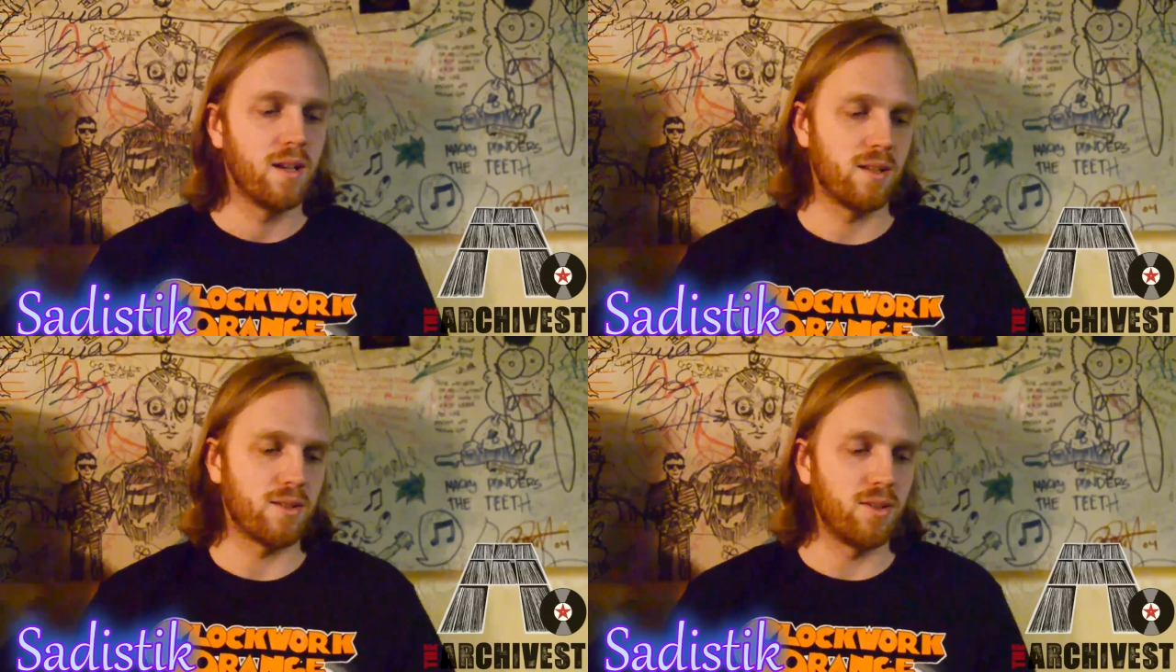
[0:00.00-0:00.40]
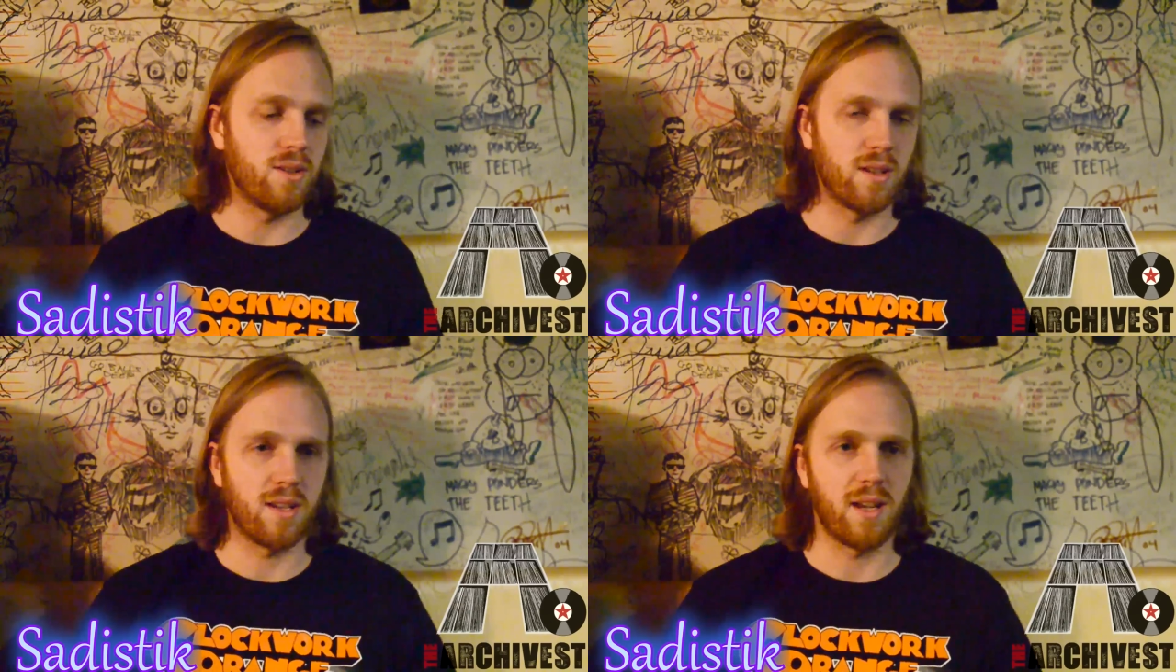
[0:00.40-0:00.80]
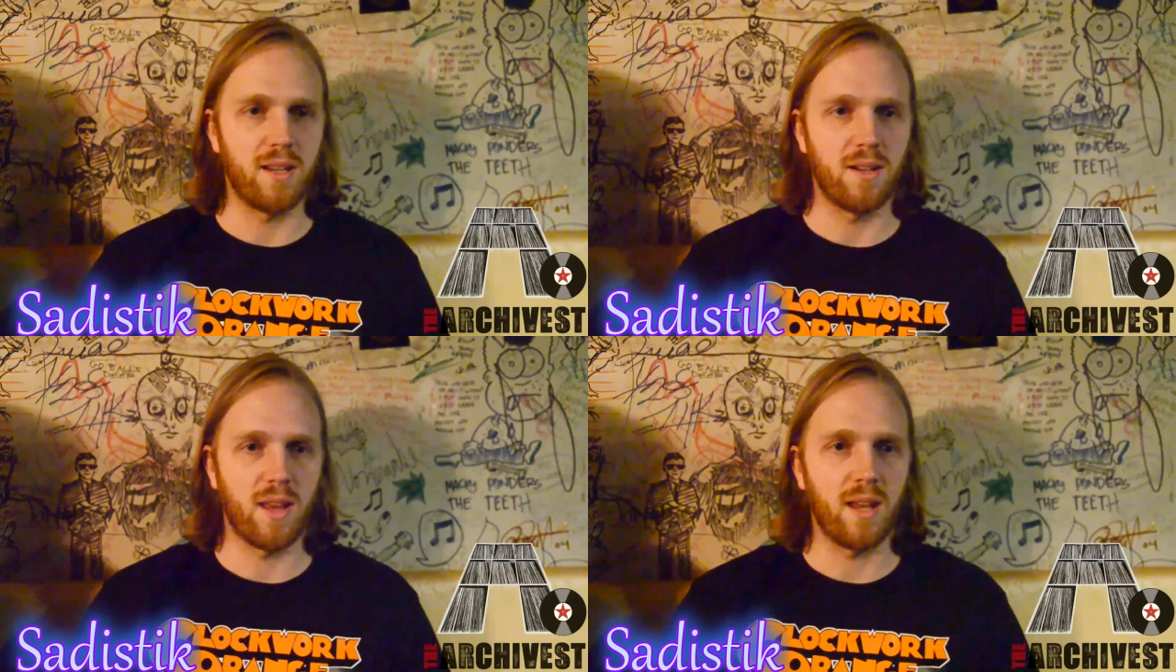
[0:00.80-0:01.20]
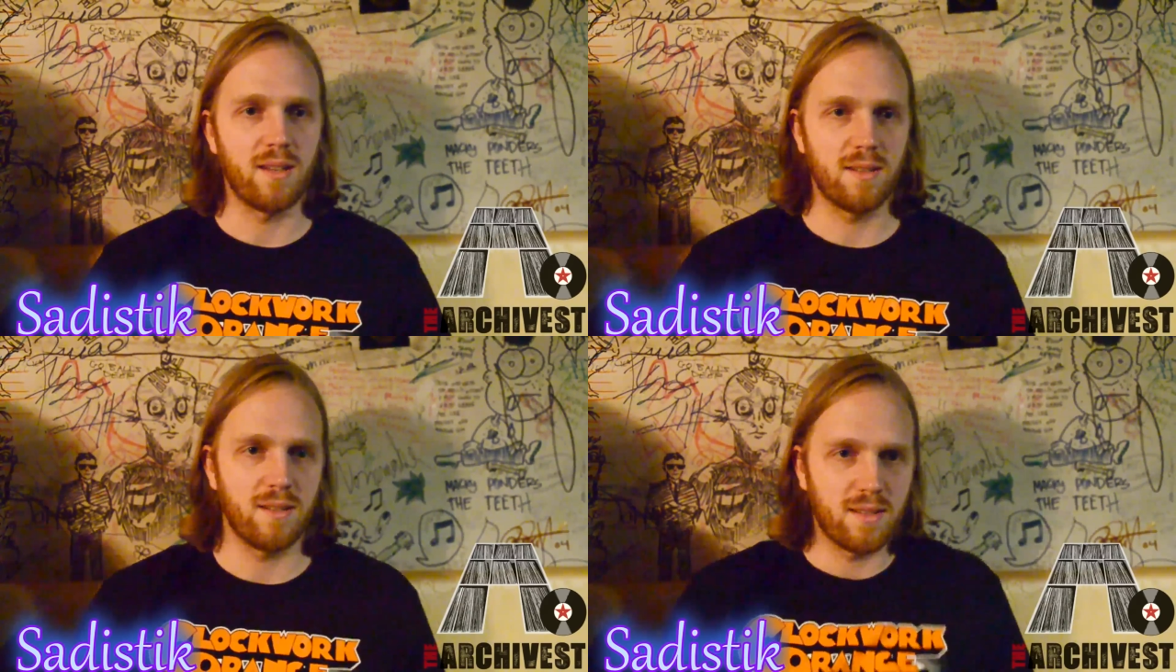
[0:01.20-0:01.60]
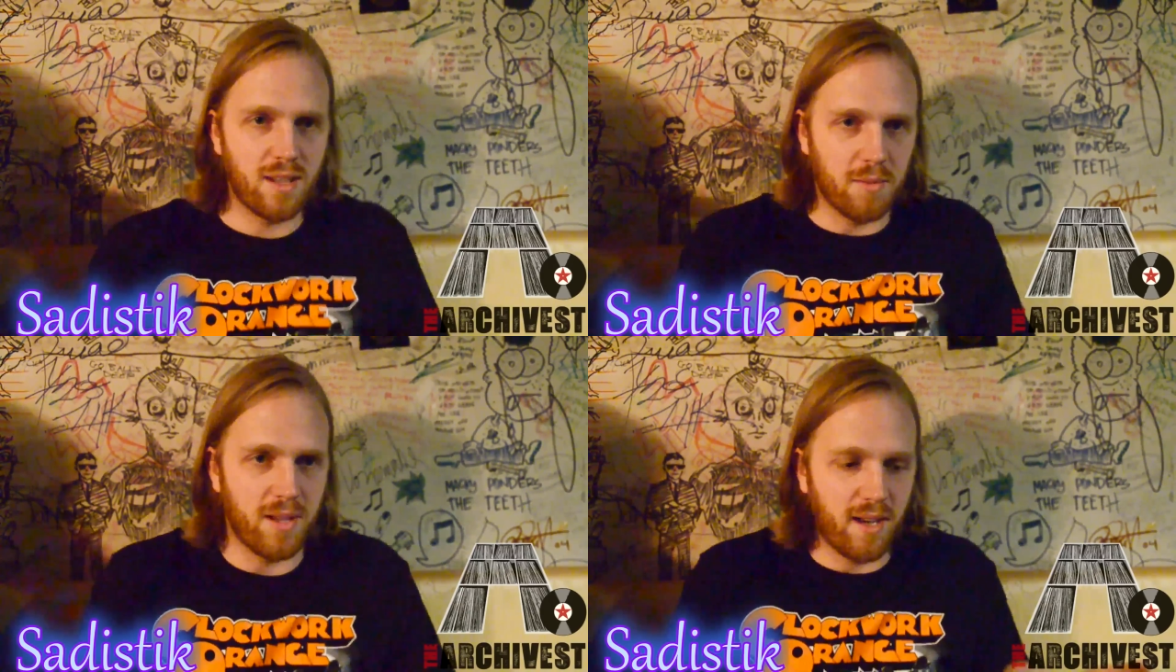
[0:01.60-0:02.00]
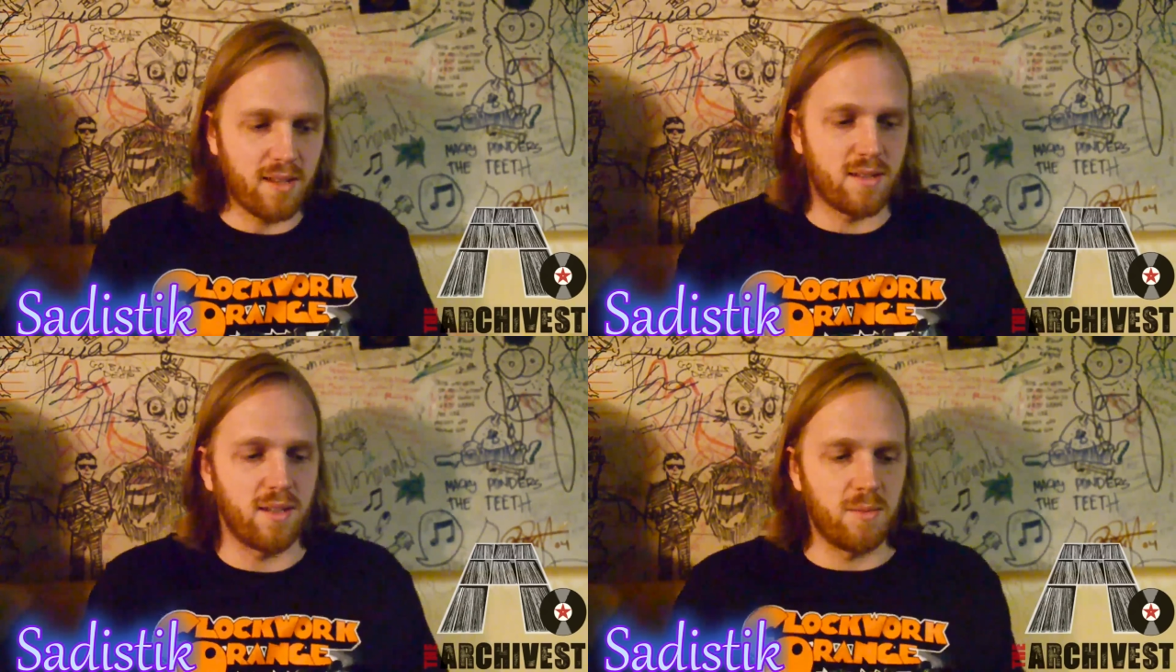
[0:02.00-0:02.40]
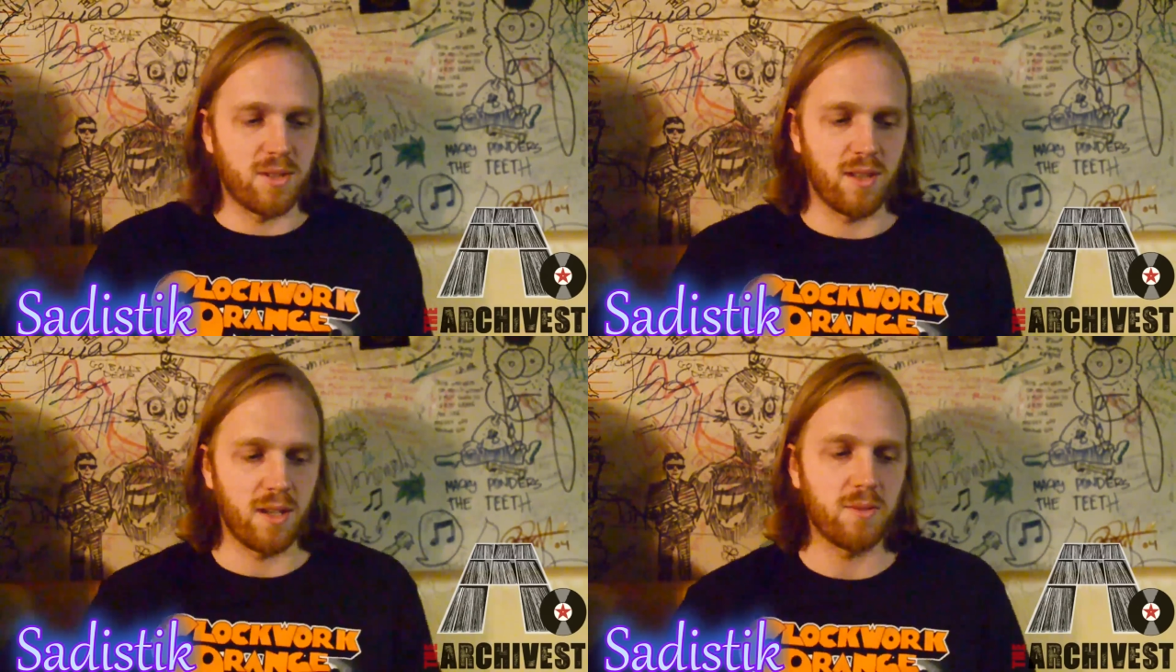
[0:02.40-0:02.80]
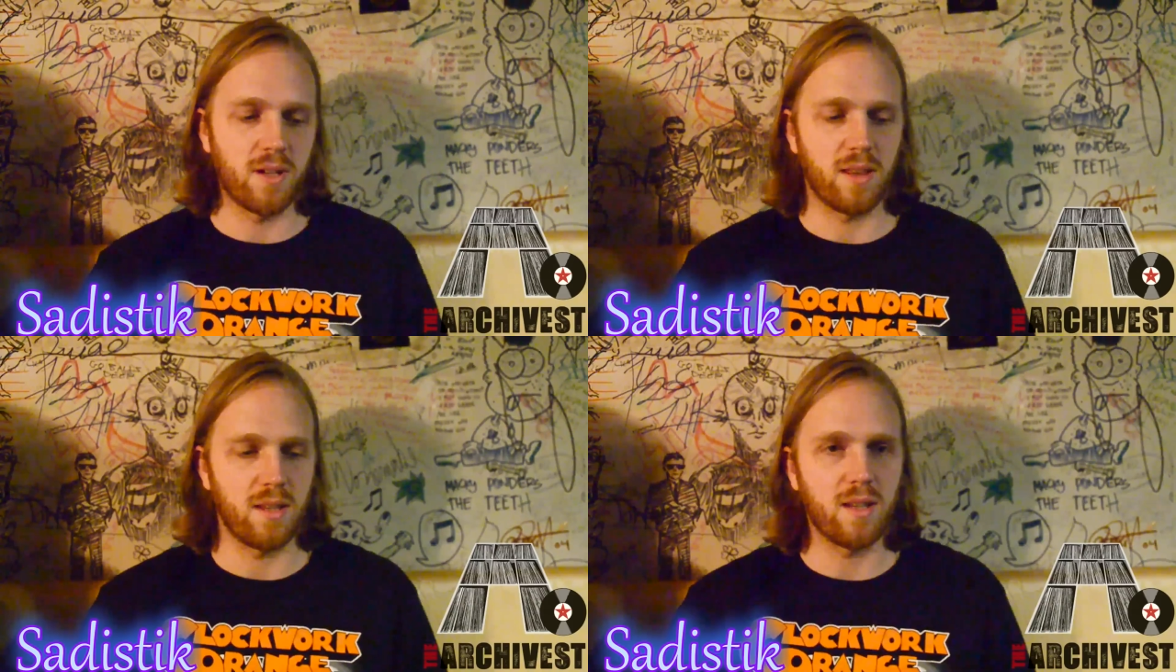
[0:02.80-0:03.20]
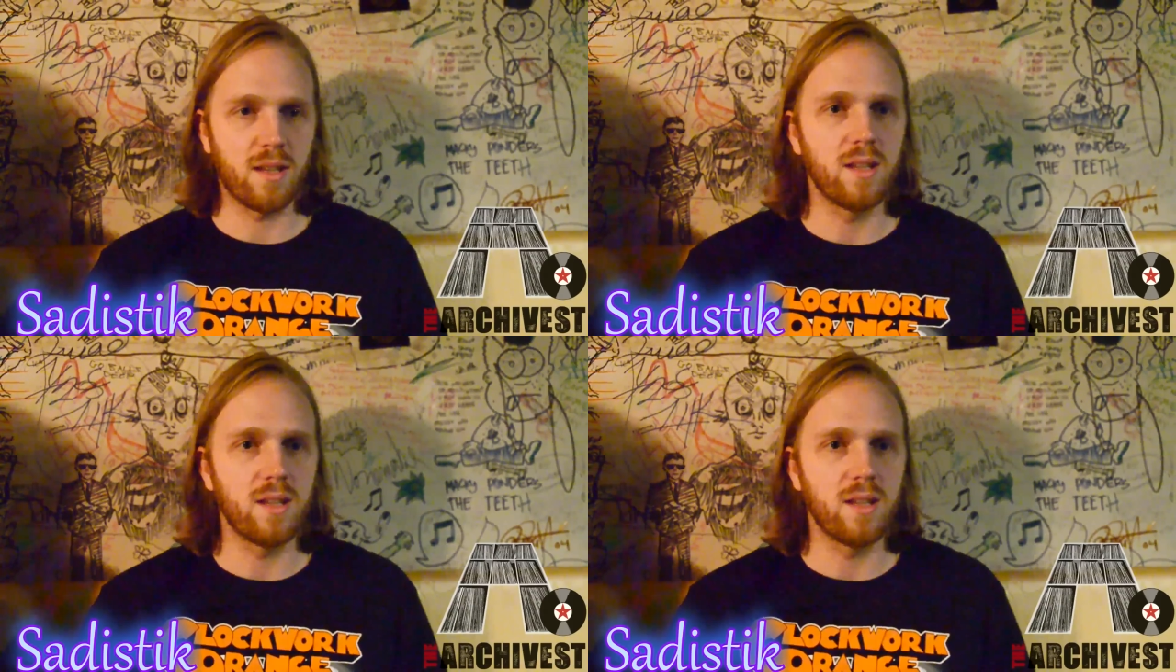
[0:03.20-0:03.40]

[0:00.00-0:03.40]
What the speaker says: And so you can kind of hear that coming out of the seams on that one, I think.